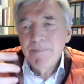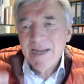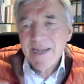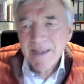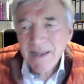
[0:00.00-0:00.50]

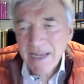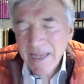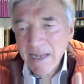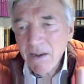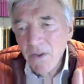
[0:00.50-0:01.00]

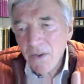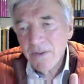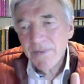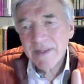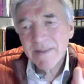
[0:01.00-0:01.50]
I
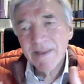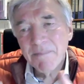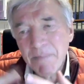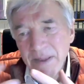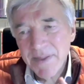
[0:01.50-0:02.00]
learned that the
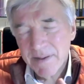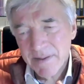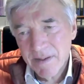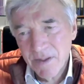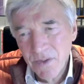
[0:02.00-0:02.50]
method
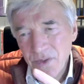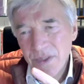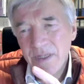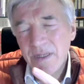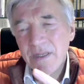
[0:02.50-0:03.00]

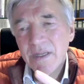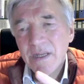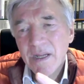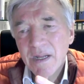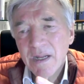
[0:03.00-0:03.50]
using
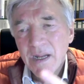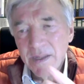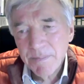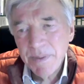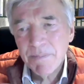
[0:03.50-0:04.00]

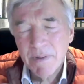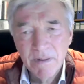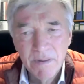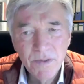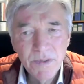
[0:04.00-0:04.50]
other people,
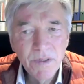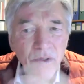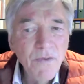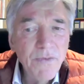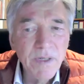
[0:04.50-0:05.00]
using
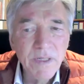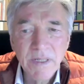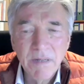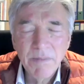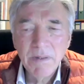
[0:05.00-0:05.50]
you, for
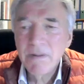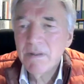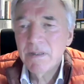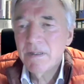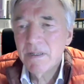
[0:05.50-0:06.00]
example,
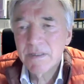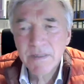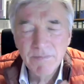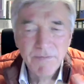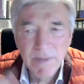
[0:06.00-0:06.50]
as
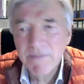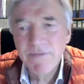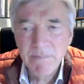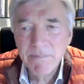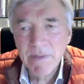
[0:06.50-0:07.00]
a
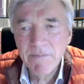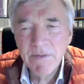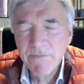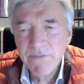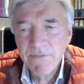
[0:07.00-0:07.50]

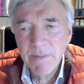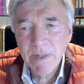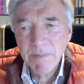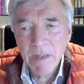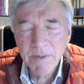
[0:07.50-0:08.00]

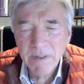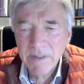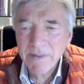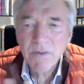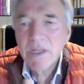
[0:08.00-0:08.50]
family member,
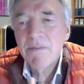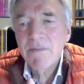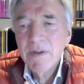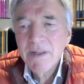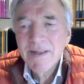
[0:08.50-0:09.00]
and they
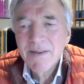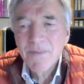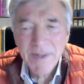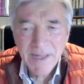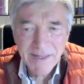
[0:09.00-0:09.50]
can,
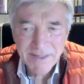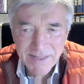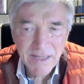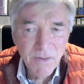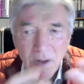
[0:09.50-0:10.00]
when I
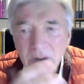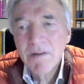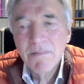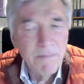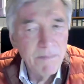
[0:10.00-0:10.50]
say you are
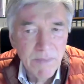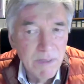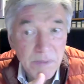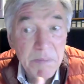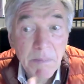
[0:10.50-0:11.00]

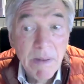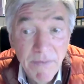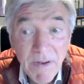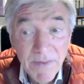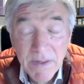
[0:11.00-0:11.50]
maybe my
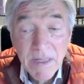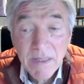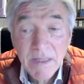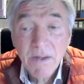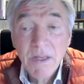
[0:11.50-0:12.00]
father,
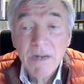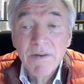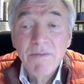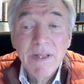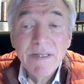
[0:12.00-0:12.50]
you can
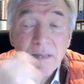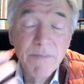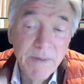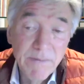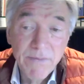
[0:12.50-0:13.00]
reflect
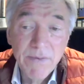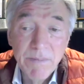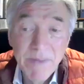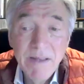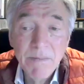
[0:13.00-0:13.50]
something from
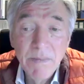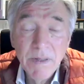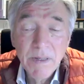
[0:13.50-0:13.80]
him